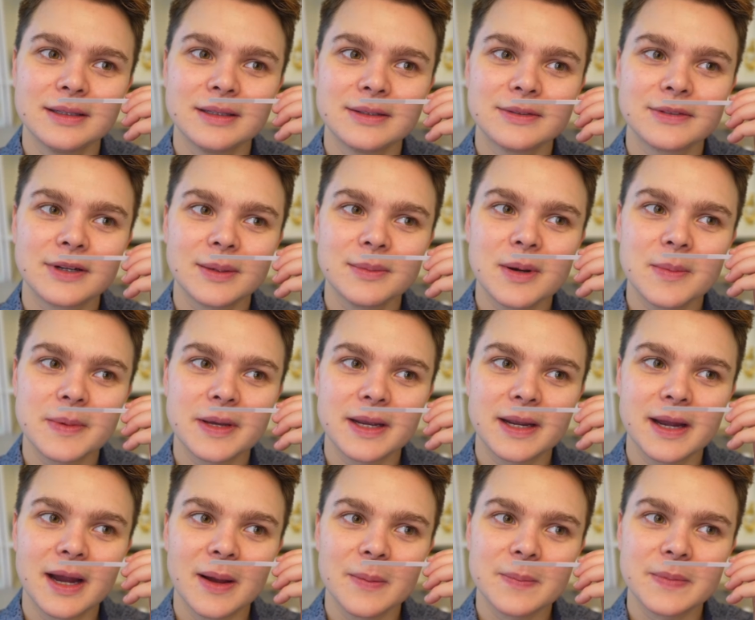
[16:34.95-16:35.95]
from a big
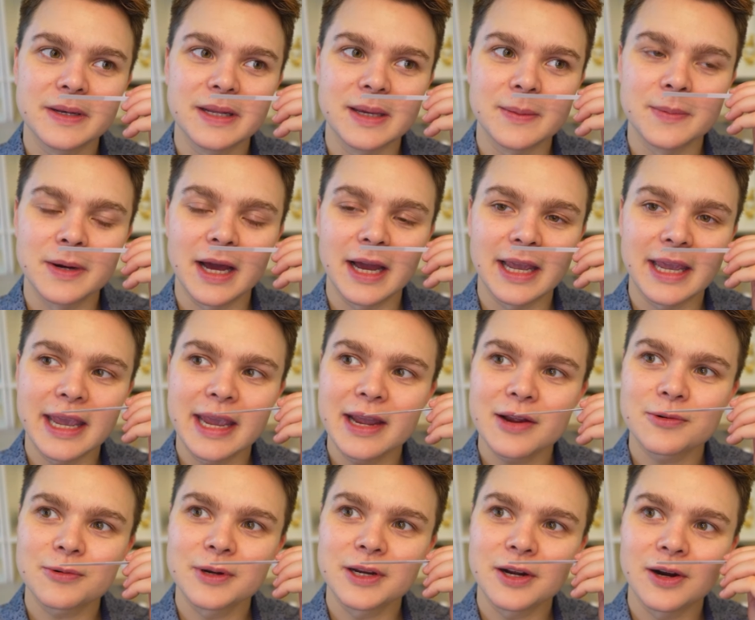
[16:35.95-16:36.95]
company, but I
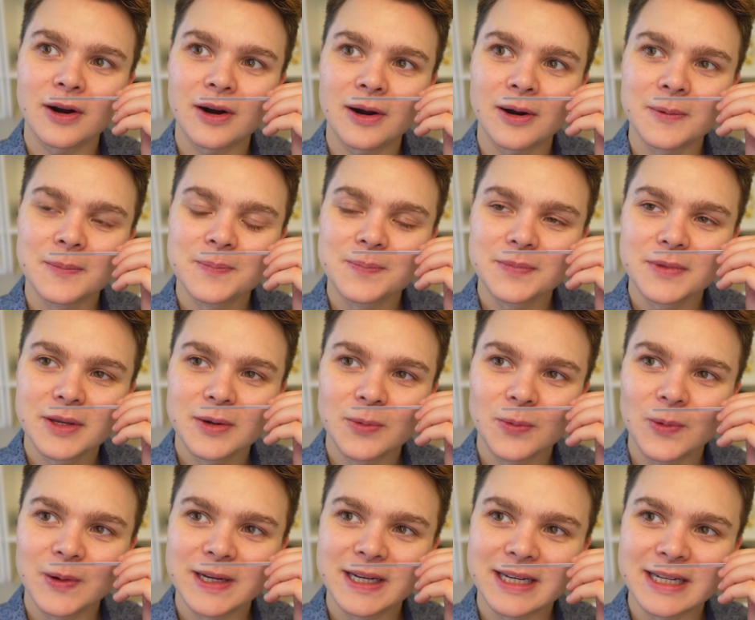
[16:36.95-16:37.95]
can't recall
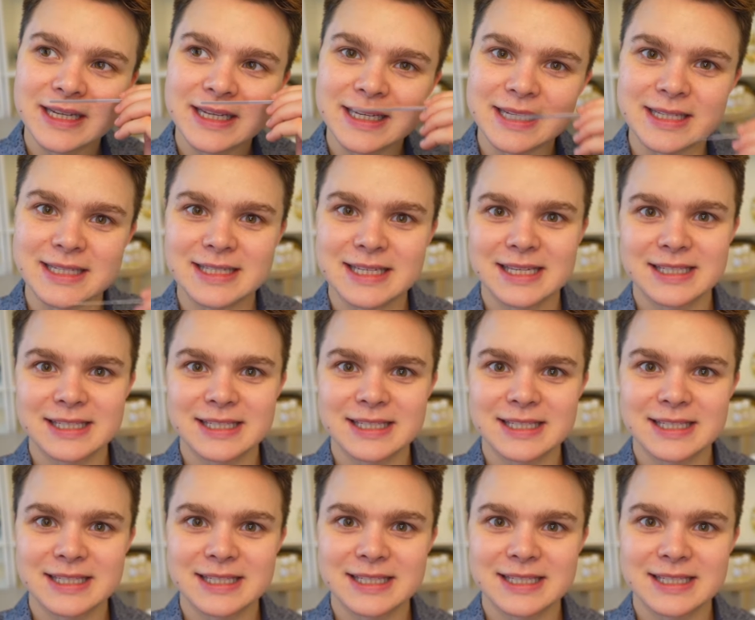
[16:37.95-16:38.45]
what it is.